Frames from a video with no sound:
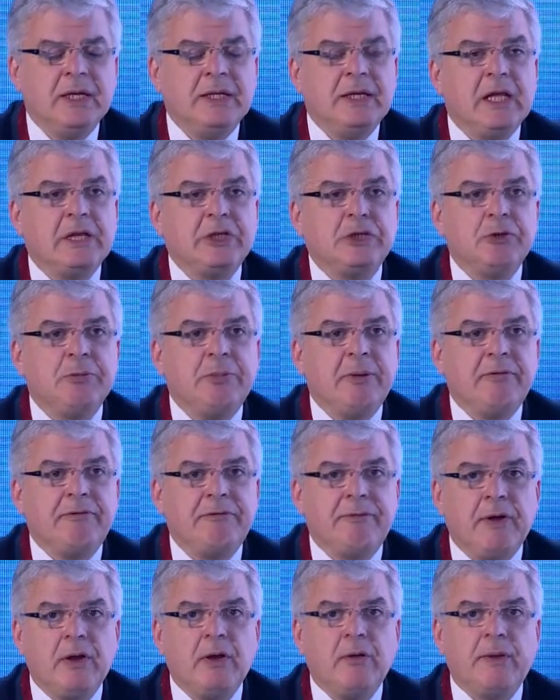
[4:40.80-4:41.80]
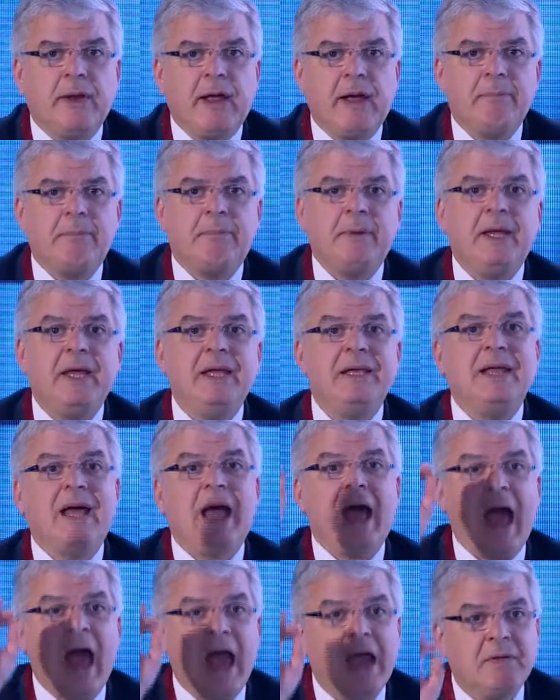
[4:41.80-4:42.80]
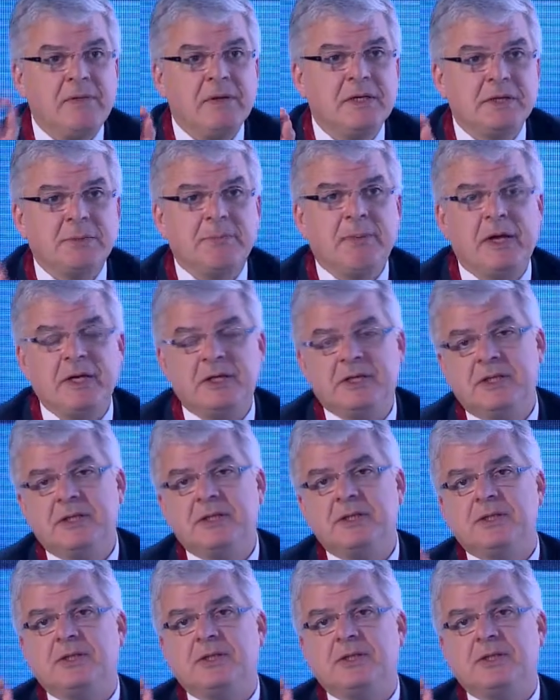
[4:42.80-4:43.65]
that should be followed up in the high-risk patients.